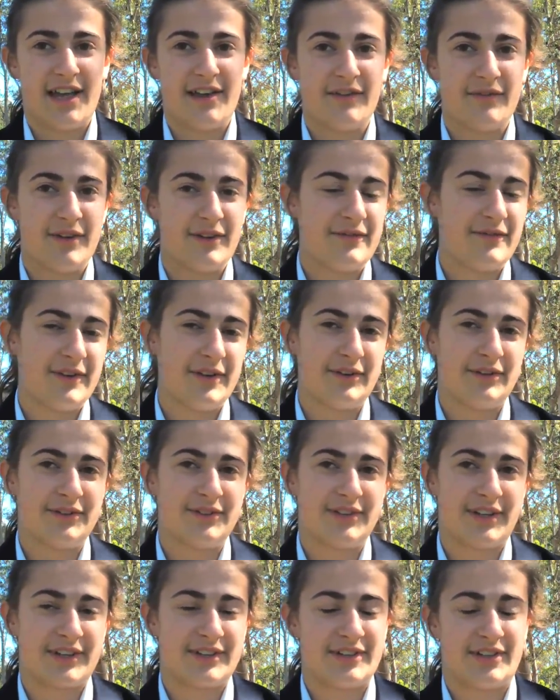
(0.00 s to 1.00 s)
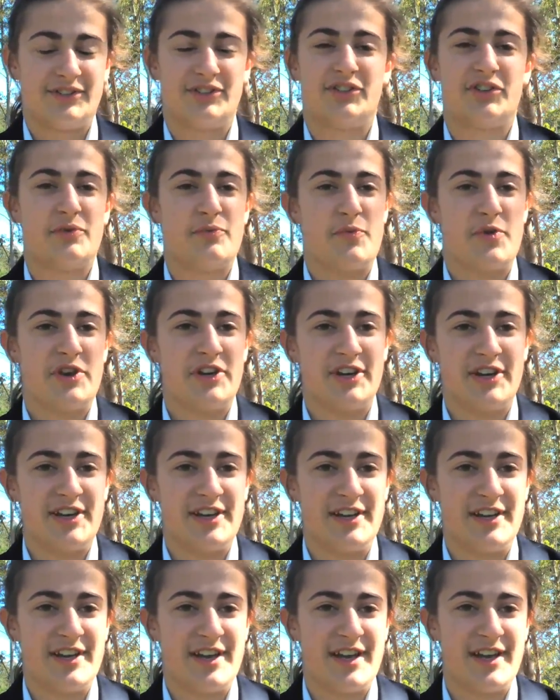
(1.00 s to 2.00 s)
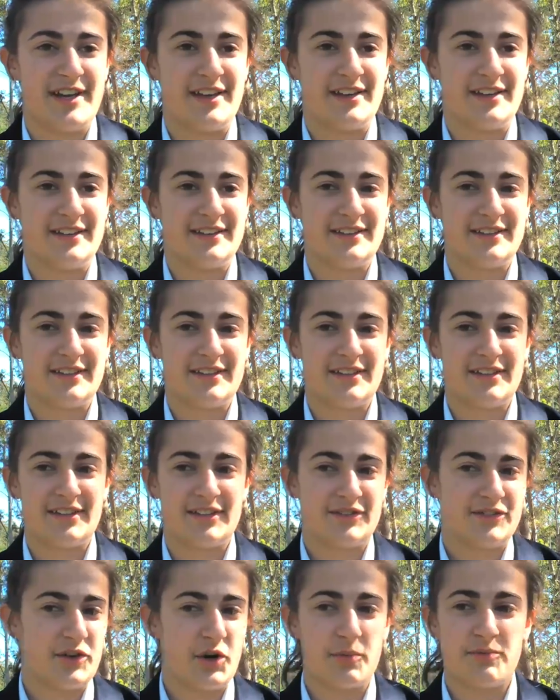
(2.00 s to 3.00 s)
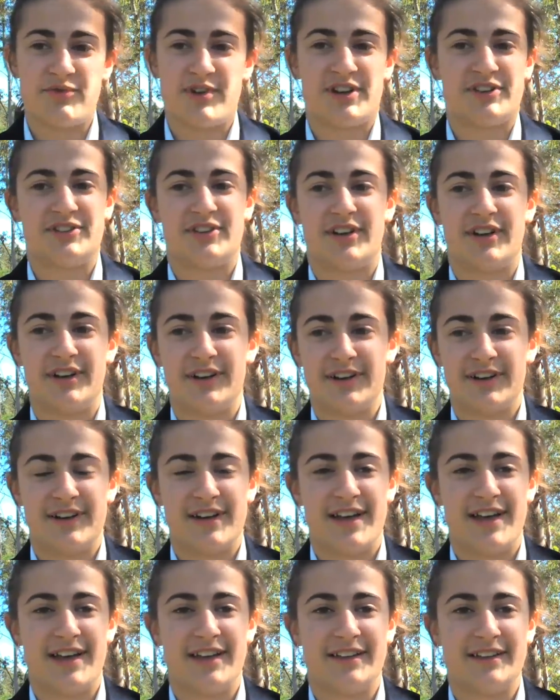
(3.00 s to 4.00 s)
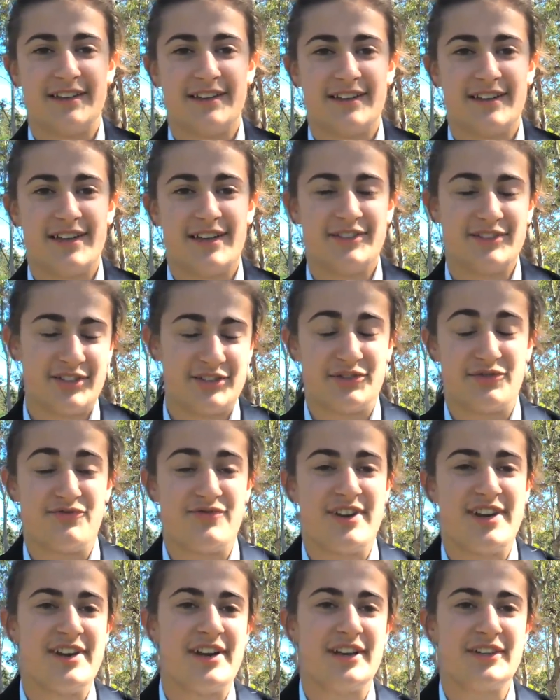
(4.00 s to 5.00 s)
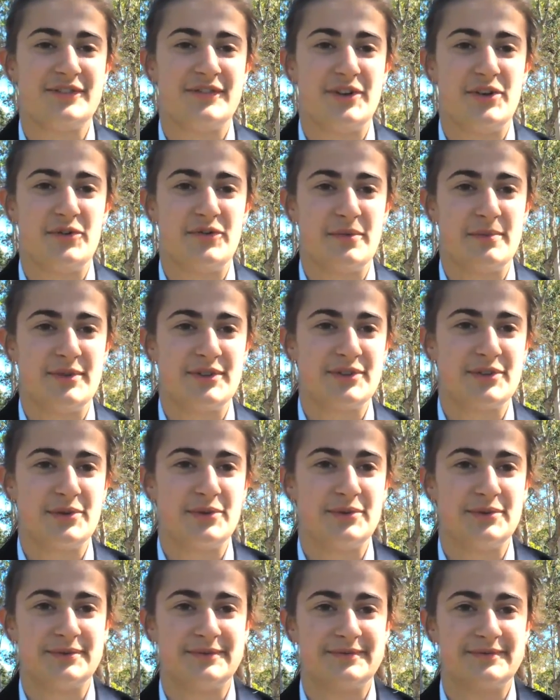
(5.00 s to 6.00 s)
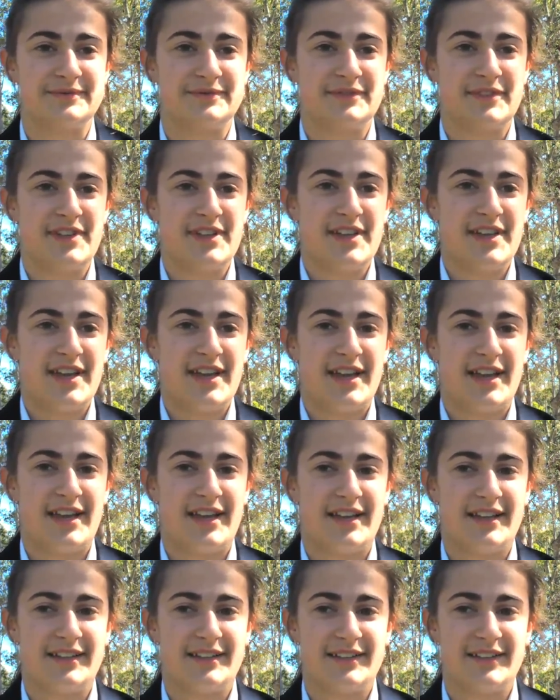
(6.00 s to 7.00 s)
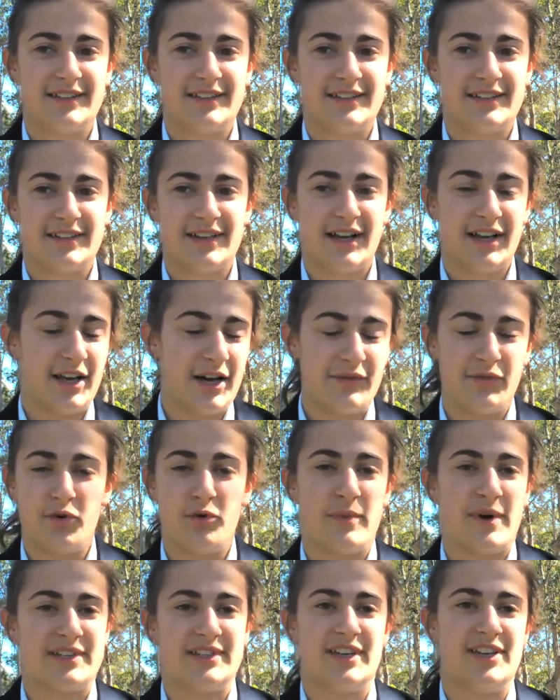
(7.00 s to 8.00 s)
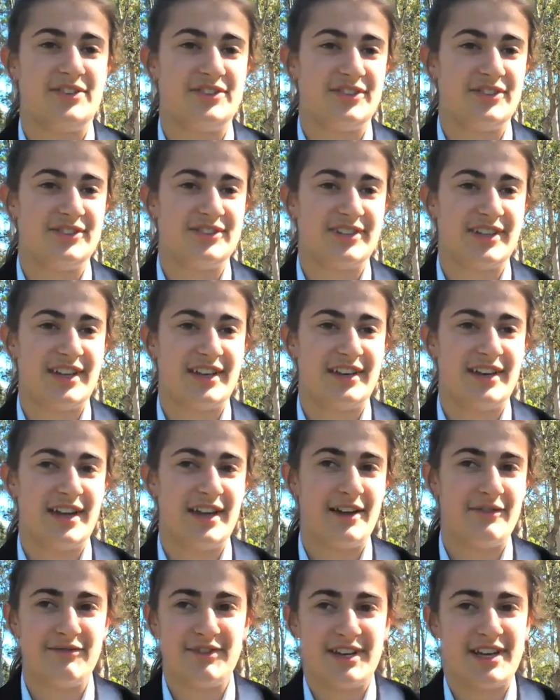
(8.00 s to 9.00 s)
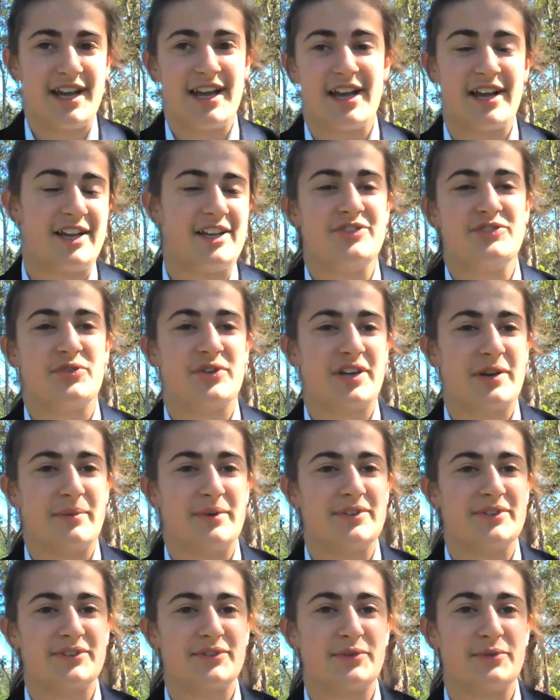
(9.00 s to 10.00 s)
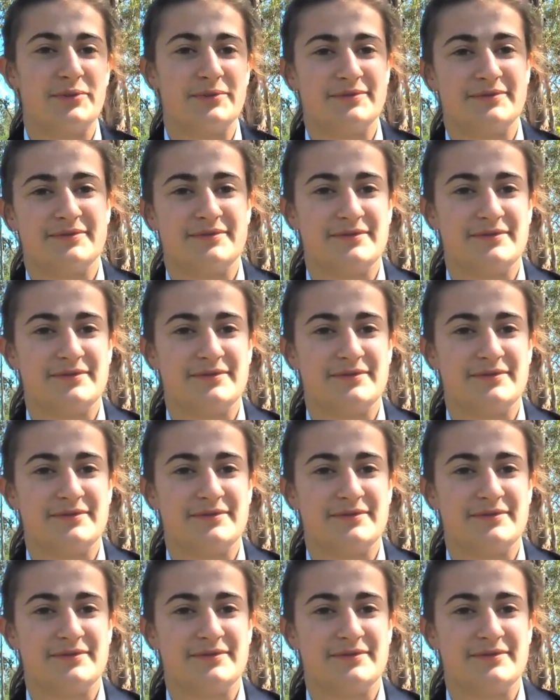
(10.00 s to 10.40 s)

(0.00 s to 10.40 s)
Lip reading: It feels like such a community, and there's no pressure, and it's just a really nice feel from the school. And I love all my teachers, and every day I enjoy coming to school.